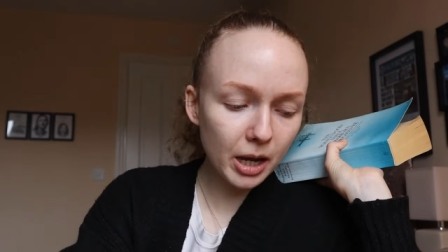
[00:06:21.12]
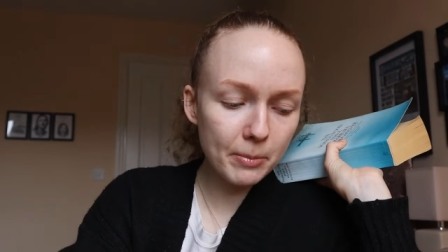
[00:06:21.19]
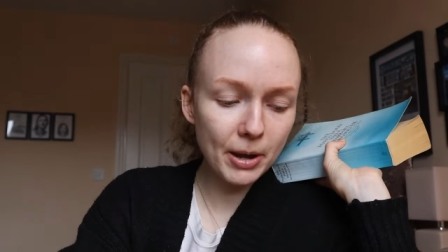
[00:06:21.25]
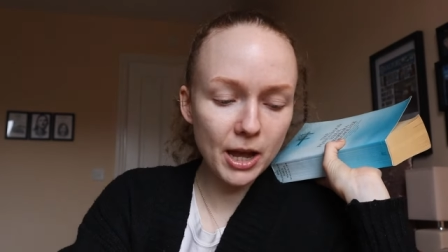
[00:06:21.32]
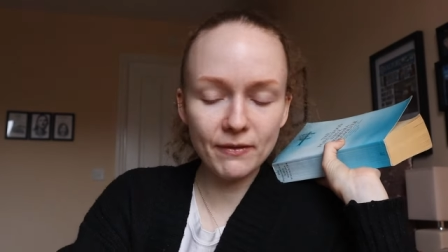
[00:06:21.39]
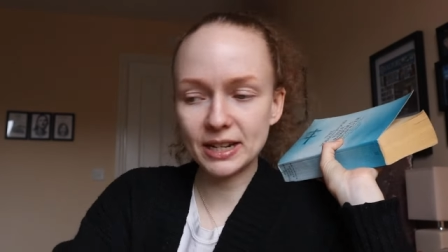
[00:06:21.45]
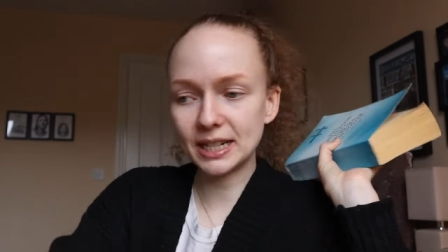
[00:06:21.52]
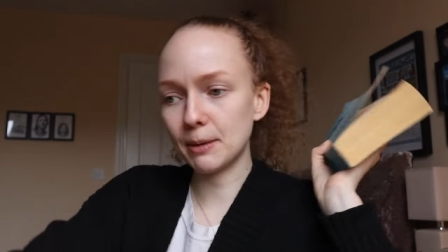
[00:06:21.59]

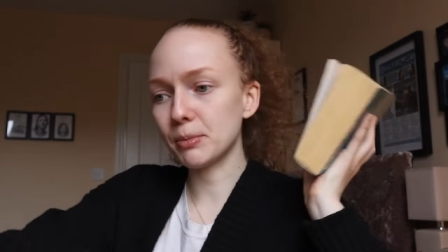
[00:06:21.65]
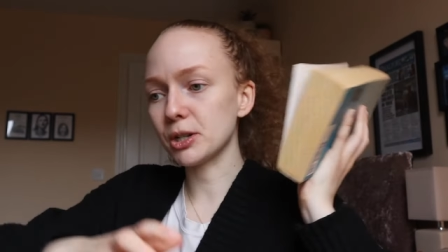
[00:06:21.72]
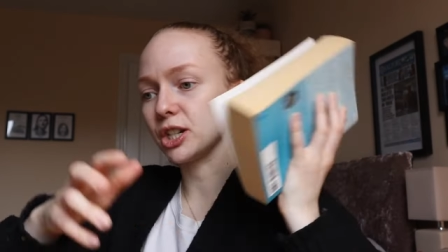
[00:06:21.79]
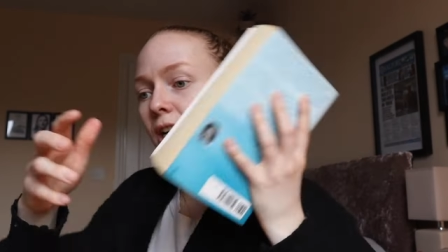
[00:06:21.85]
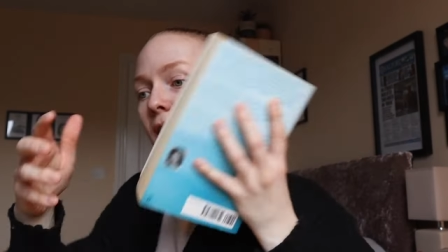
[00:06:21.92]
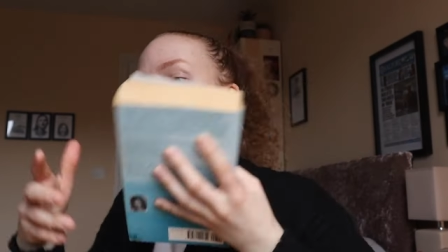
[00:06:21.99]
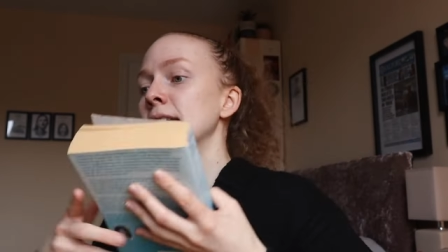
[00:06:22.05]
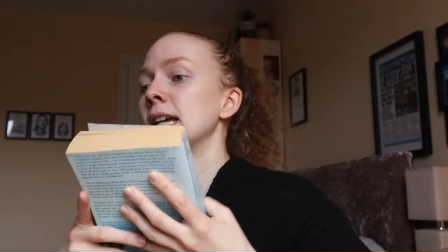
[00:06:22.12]
Perfect
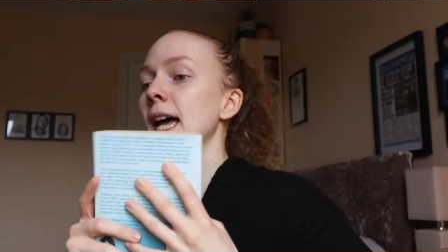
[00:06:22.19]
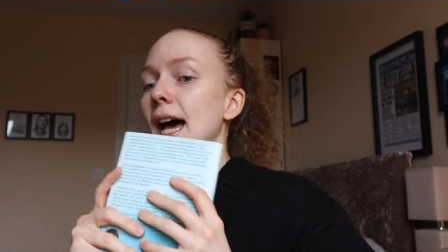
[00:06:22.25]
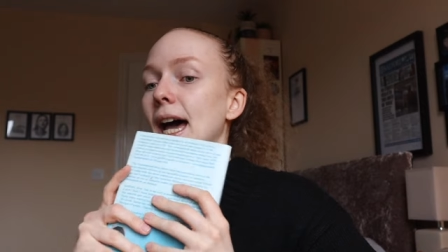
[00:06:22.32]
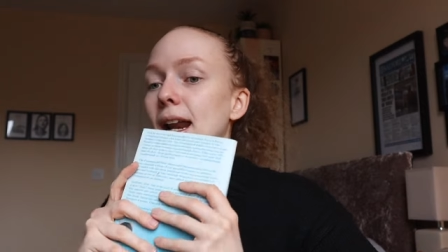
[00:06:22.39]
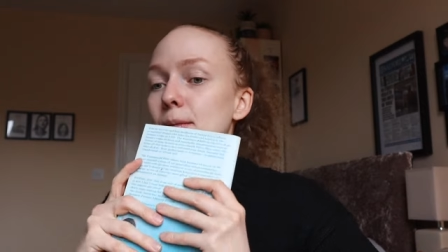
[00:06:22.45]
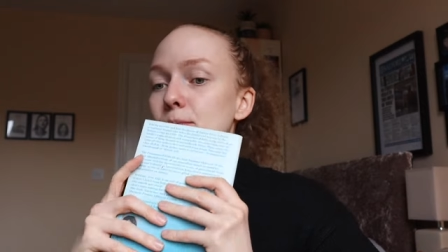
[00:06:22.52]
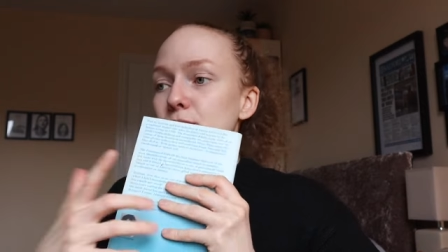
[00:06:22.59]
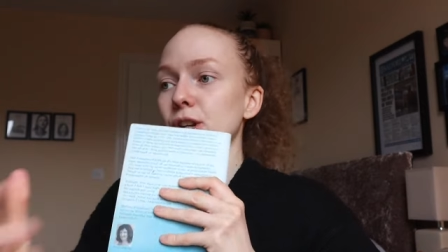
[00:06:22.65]
temperature.
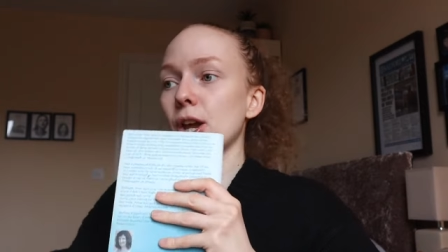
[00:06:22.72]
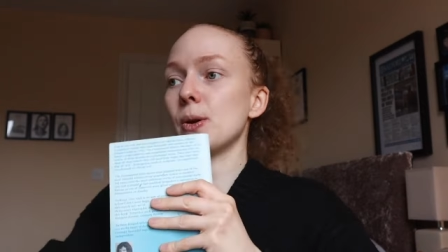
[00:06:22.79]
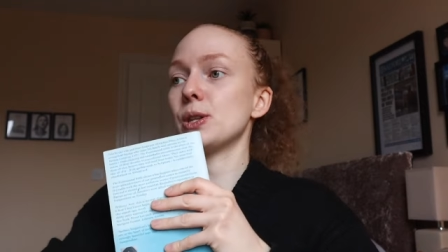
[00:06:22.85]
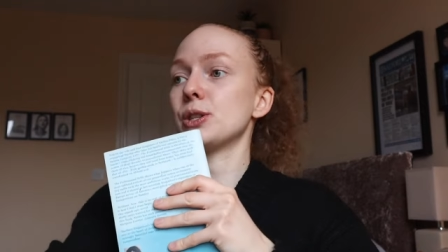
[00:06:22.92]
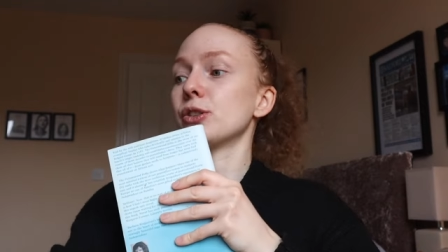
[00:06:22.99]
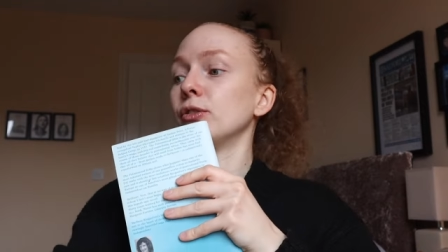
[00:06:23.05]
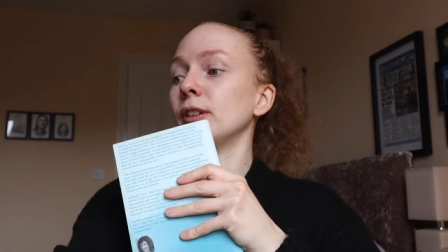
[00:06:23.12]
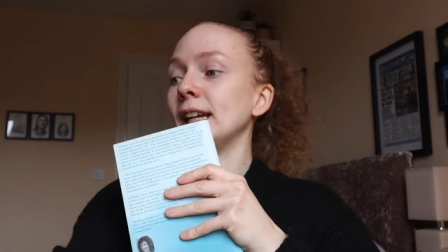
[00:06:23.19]
And I'm just going
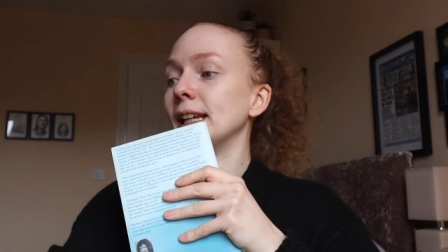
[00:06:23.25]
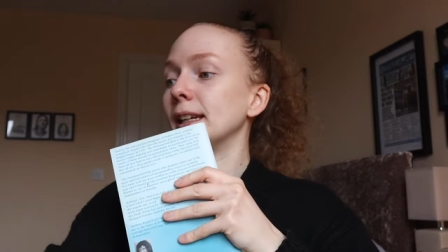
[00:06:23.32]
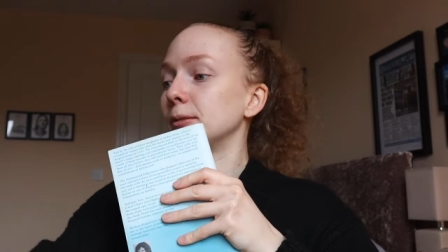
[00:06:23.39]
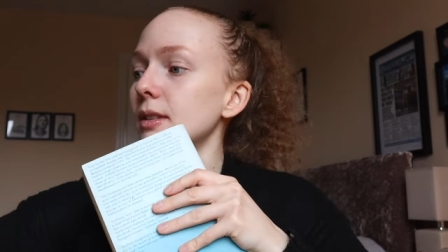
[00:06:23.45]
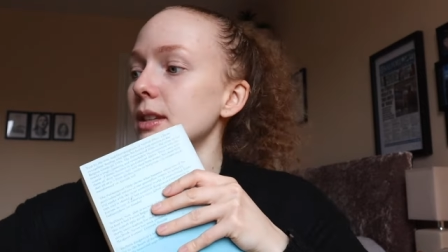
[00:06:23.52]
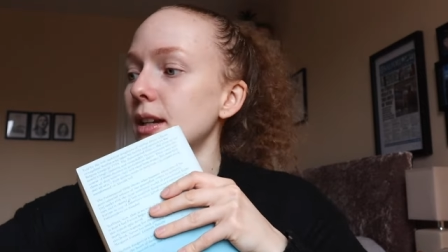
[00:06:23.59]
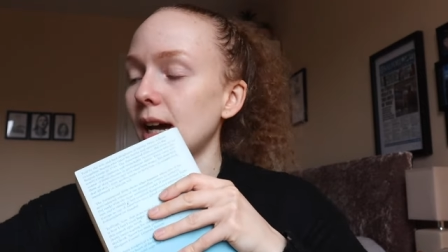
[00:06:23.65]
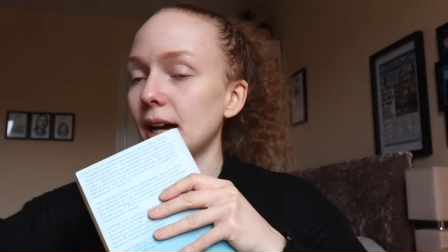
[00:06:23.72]
to read
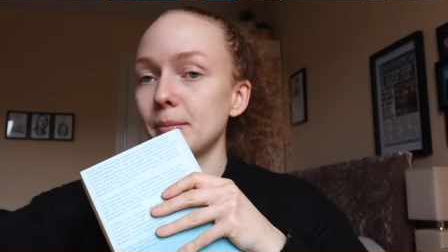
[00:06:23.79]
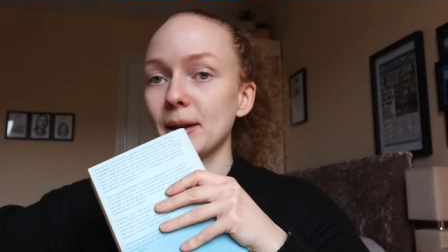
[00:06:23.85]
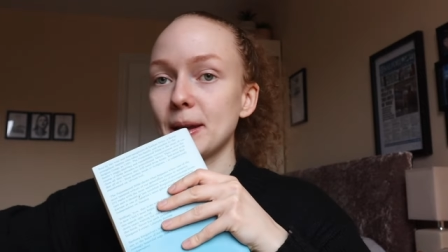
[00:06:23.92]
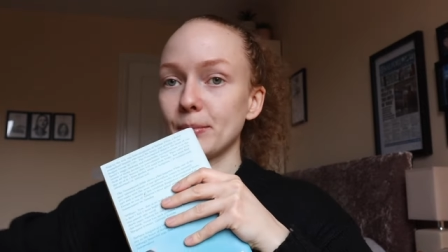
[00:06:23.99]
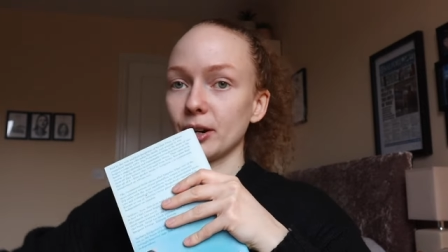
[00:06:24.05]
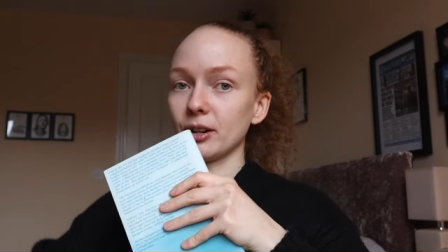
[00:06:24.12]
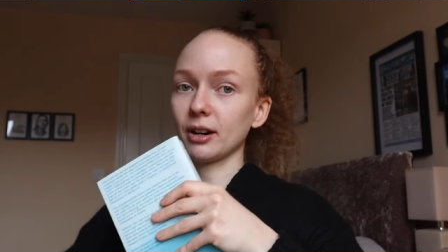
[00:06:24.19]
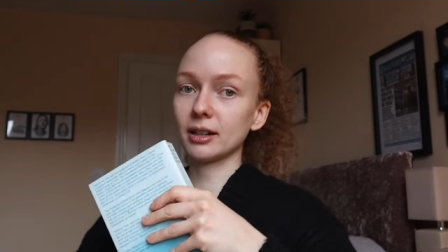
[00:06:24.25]
and
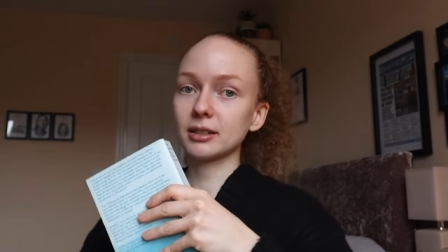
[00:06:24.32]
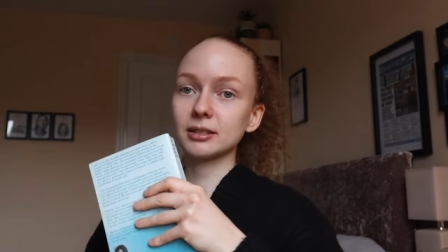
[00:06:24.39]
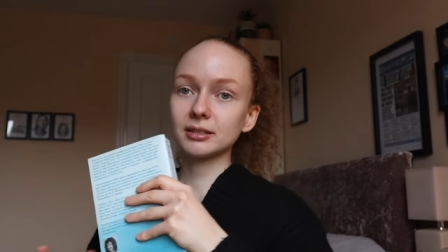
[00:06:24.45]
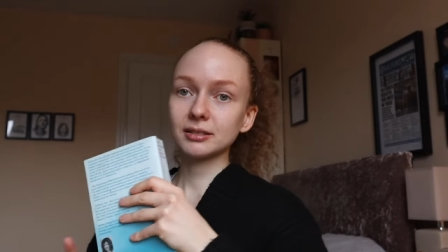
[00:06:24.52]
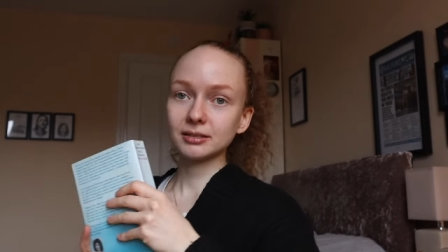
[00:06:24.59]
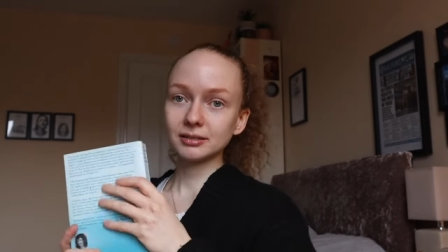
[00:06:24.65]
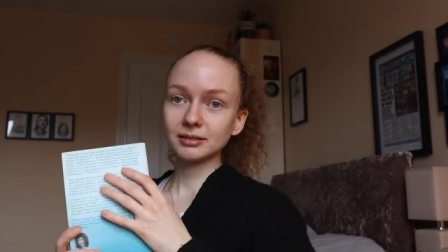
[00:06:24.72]
make progress